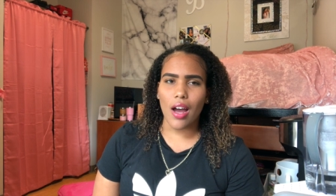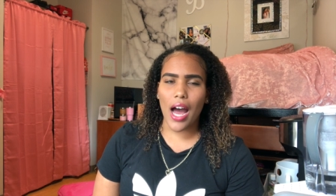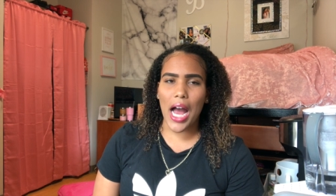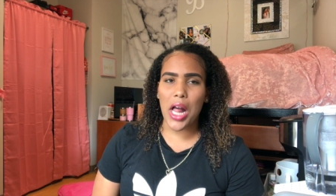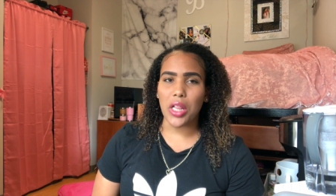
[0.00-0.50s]

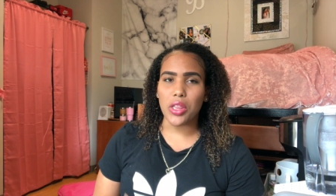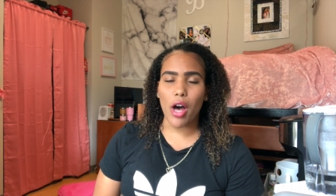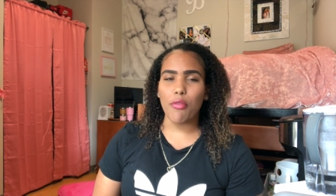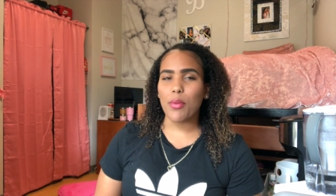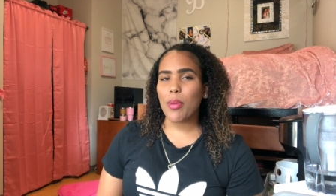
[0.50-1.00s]
I
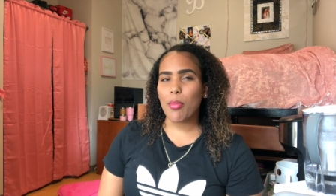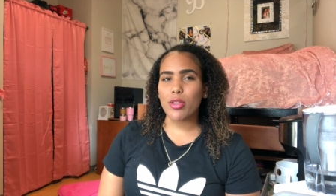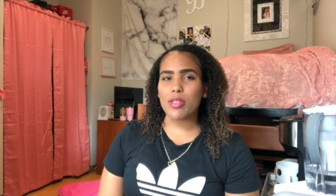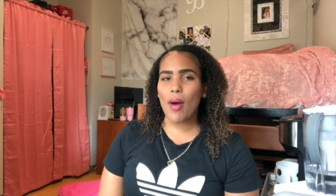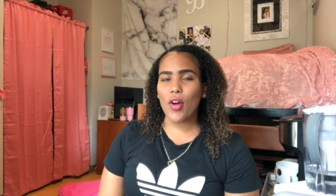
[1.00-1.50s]
love when
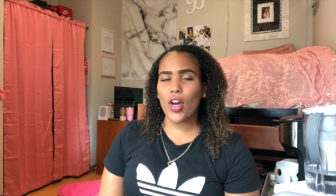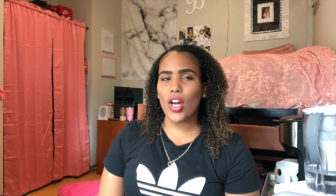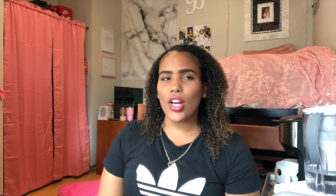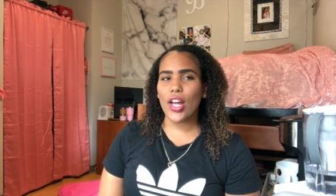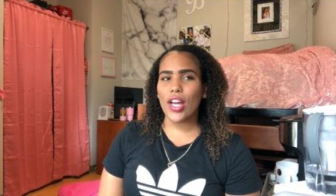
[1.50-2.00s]
people smell good